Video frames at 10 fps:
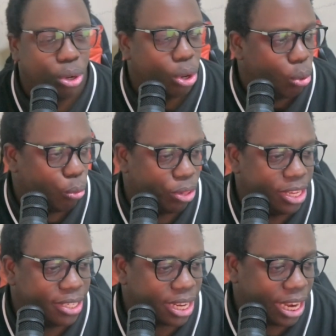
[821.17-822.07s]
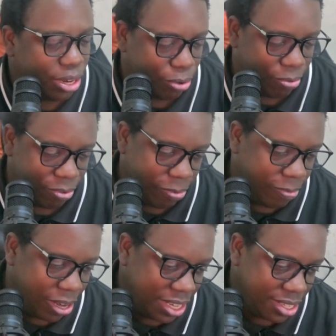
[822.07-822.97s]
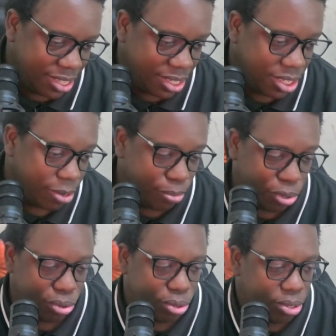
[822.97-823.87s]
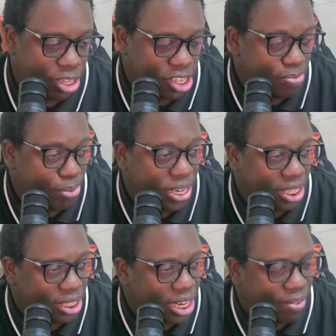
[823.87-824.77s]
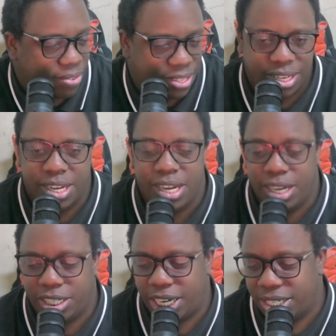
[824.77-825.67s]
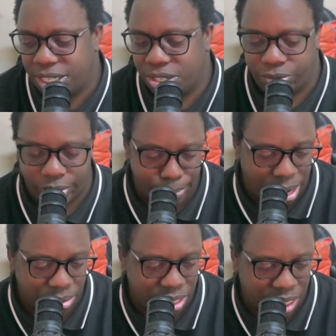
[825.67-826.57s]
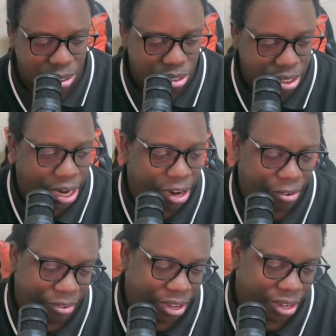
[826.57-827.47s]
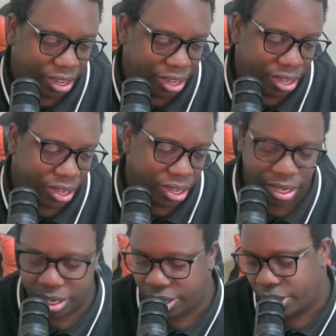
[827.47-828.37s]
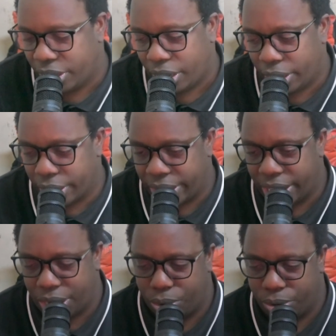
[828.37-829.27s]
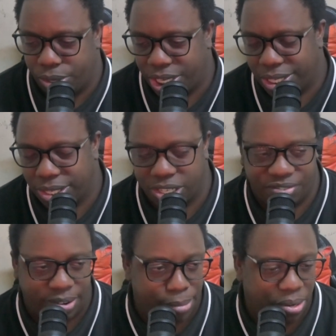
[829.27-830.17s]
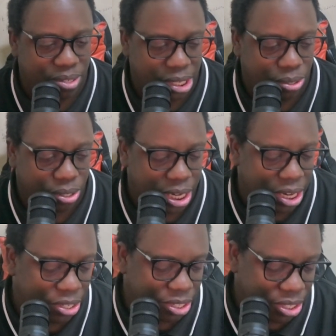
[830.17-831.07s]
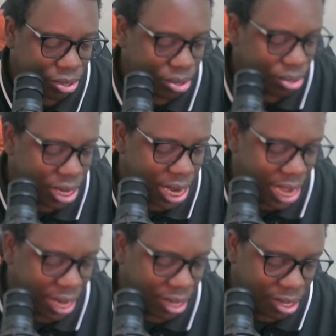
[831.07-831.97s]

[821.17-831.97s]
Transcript: with this kind of a flight system of the spinner shafts, chances of a bounce out are very rare, or chances of a bounce out are zero. And